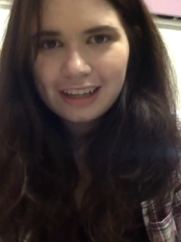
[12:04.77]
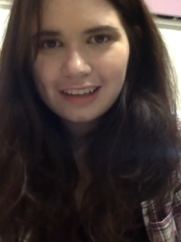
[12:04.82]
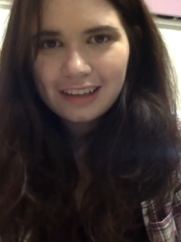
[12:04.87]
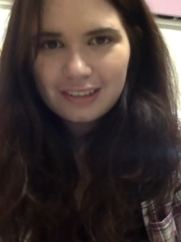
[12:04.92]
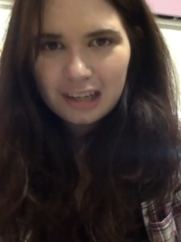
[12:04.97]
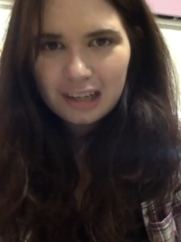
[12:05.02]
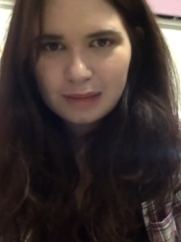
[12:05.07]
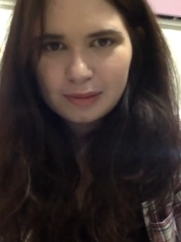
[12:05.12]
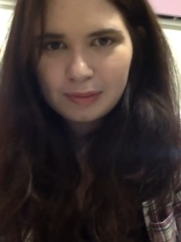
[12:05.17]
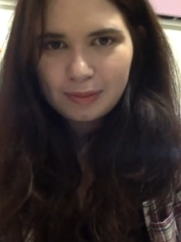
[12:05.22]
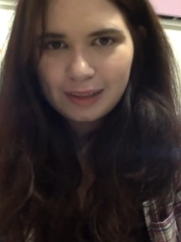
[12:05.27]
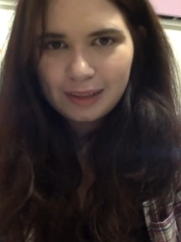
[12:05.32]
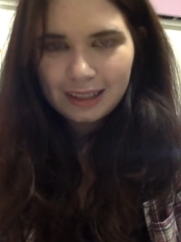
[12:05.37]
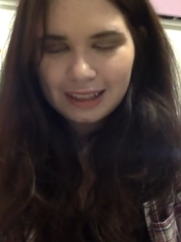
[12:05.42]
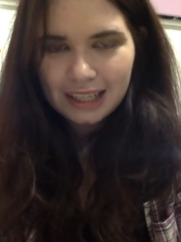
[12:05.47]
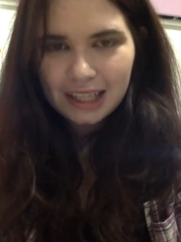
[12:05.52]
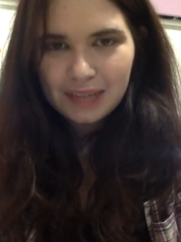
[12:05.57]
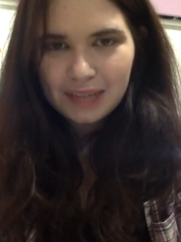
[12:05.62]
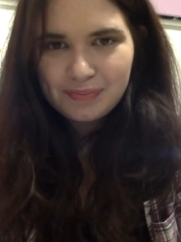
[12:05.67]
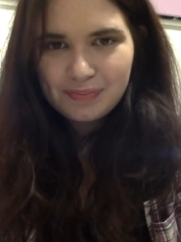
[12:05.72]
had a terrible
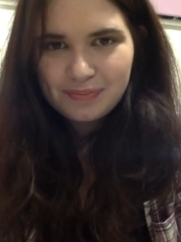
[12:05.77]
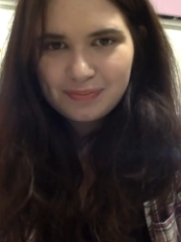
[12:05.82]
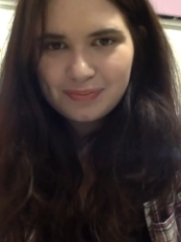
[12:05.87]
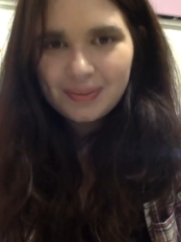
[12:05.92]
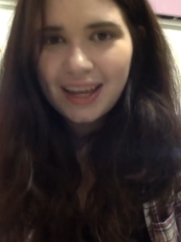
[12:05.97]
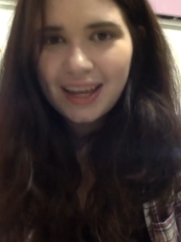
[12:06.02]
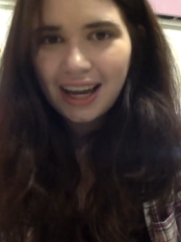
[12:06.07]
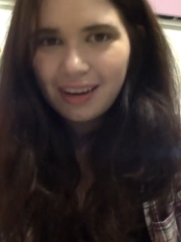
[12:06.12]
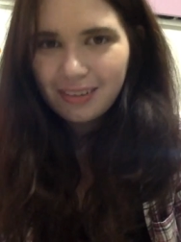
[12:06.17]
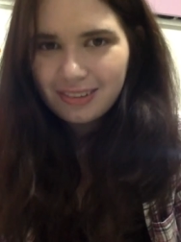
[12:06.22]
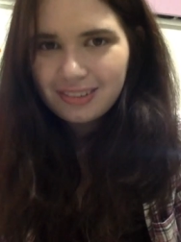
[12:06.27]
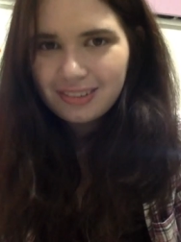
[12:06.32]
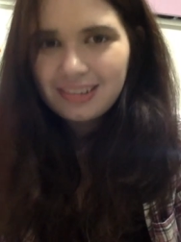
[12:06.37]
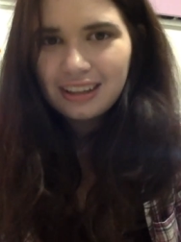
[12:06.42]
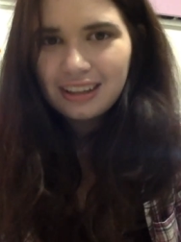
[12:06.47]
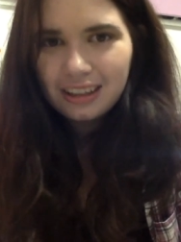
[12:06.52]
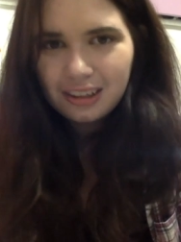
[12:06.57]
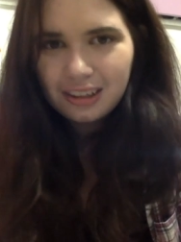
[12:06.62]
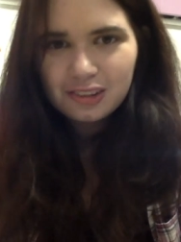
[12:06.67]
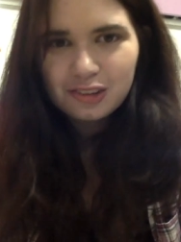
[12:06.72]
breakup? I was a
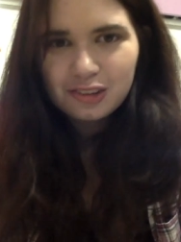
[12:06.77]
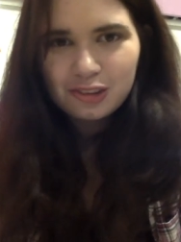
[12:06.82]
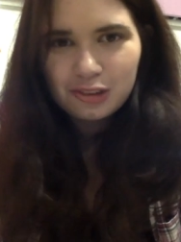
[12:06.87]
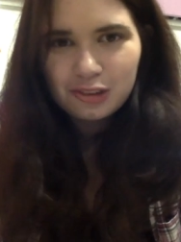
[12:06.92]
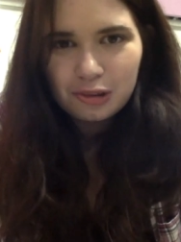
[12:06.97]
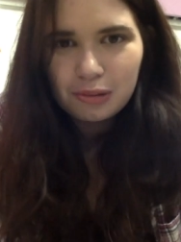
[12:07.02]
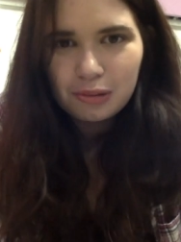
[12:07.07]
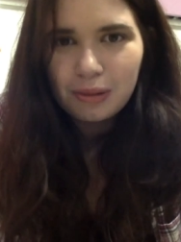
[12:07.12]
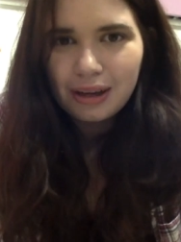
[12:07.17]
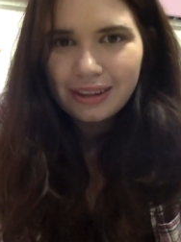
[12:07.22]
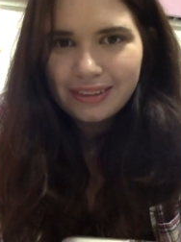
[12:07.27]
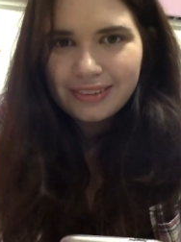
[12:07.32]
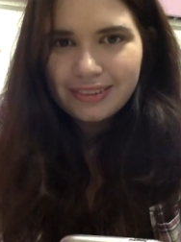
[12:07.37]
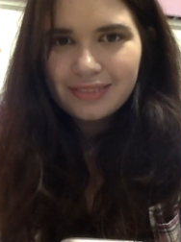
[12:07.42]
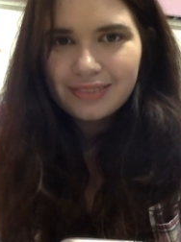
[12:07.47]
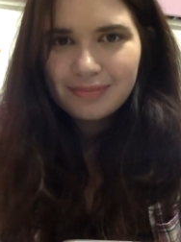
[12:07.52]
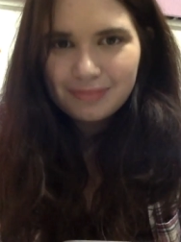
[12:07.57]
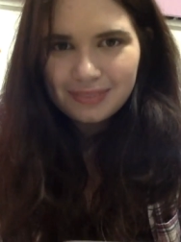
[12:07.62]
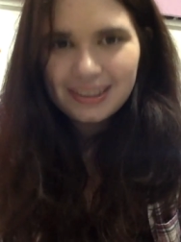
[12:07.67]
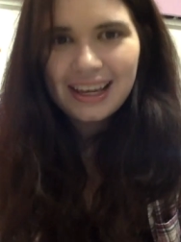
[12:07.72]
teenager too once.
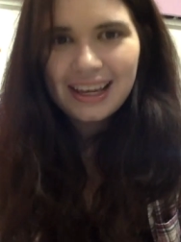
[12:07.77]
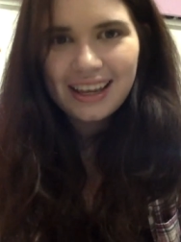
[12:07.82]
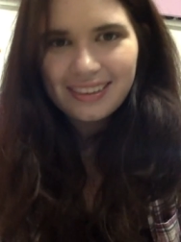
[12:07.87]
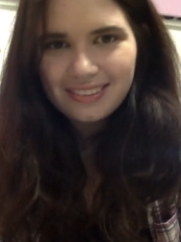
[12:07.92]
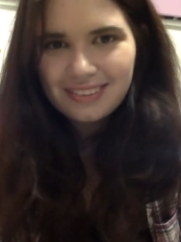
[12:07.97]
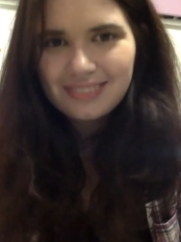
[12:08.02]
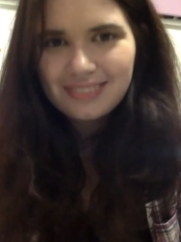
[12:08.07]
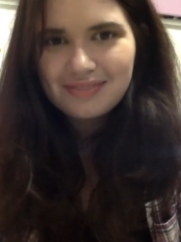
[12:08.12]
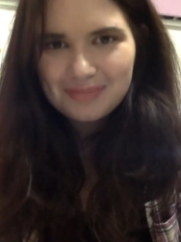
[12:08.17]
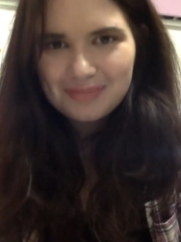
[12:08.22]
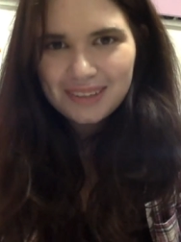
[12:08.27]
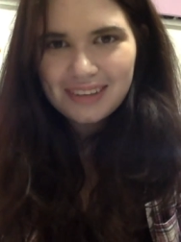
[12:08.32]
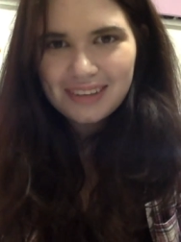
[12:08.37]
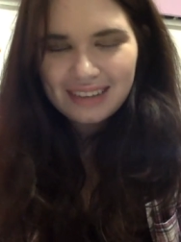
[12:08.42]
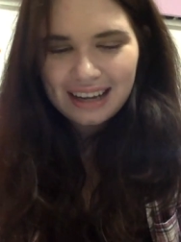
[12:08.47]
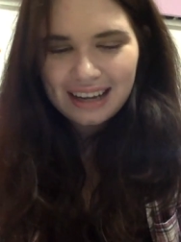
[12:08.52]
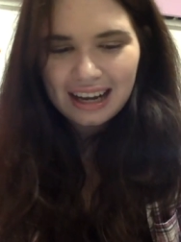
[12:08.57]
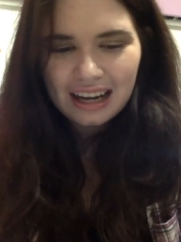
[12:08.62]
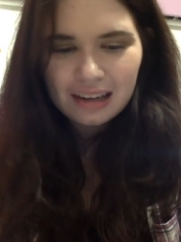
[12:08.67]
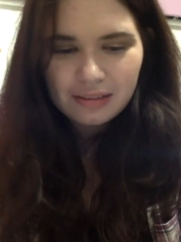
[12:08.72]
Yes. Yes, I
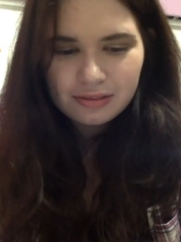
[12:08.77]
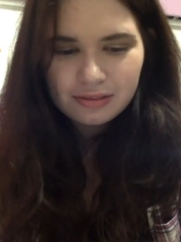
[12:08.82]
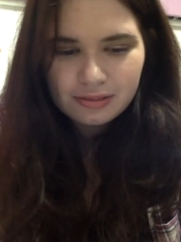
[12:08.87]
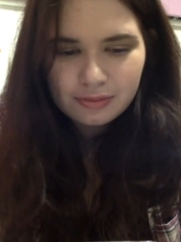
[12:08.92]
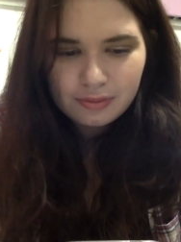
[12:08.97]
have.